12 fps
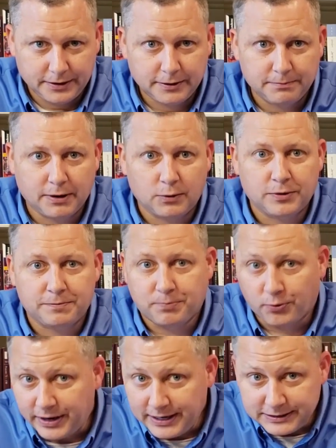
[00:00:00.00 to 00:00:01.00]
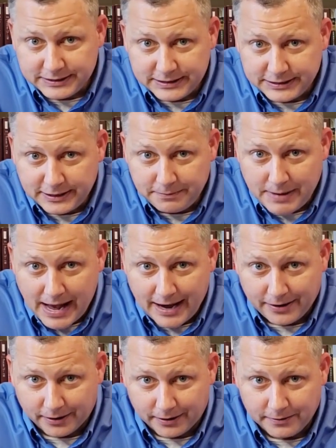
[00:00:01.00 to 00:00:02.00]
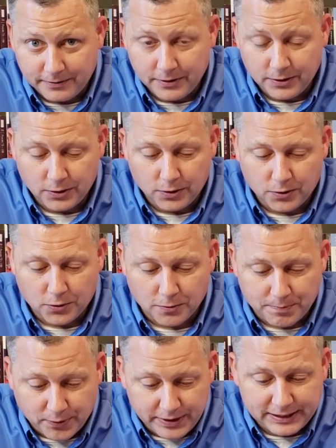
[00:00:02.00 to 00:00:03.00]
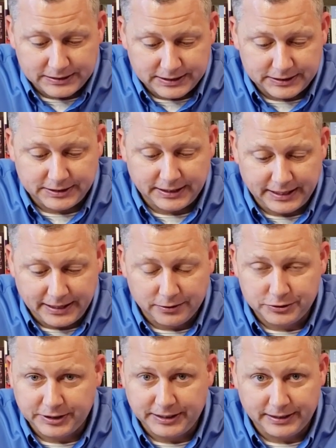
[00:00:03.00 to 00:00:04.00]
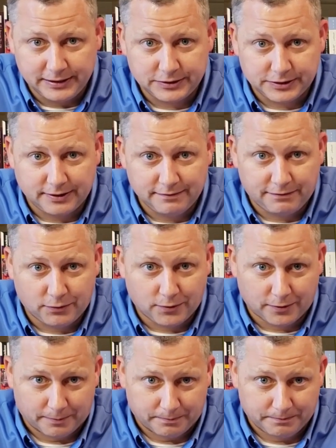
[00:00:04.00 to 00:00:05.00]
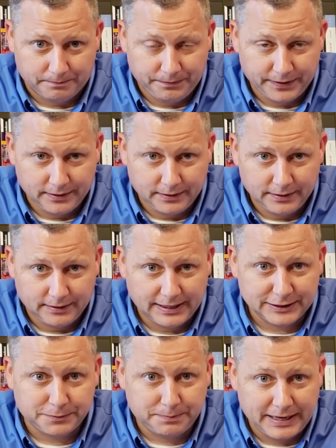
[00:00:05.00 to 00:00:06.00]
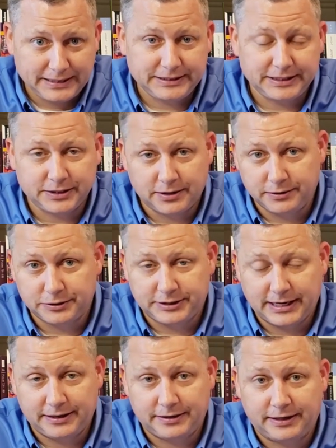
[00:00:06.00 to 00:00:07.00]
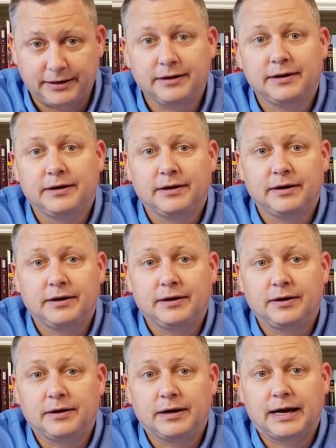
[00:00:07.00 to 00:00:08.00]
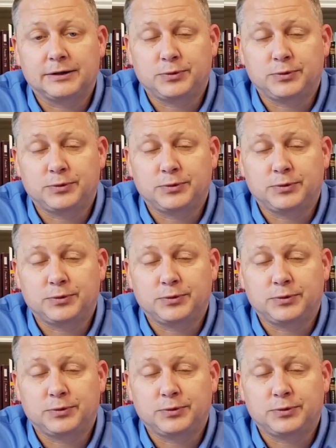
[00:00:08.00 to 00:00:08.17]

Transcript: but with pre-existing matter or pre-existing energy in some form. That's basic to understanding as